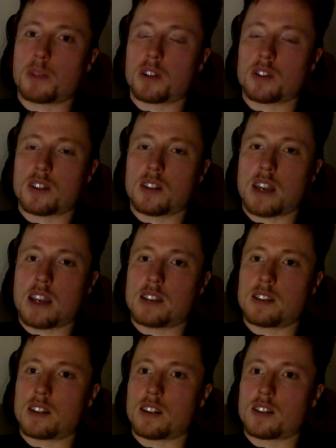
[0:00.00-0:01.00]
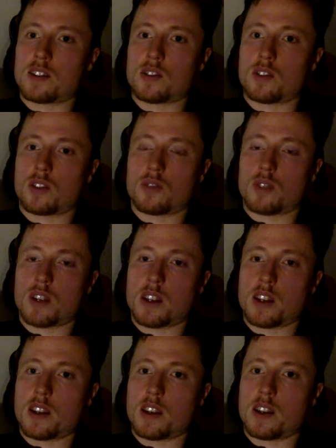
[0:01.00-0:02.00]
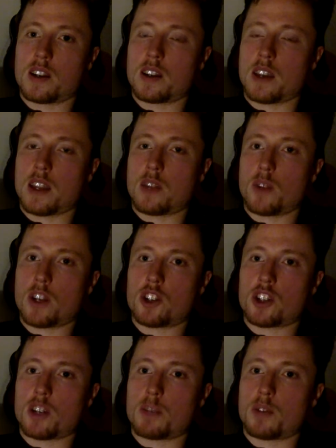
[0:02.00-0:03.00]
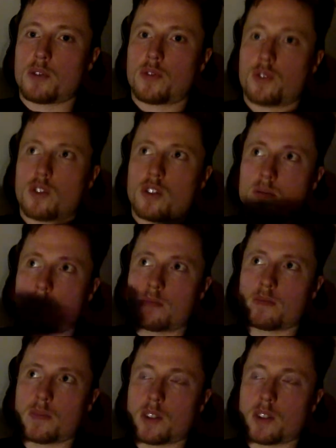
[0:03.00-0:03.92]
because the testing is not really in any way, shape, or form,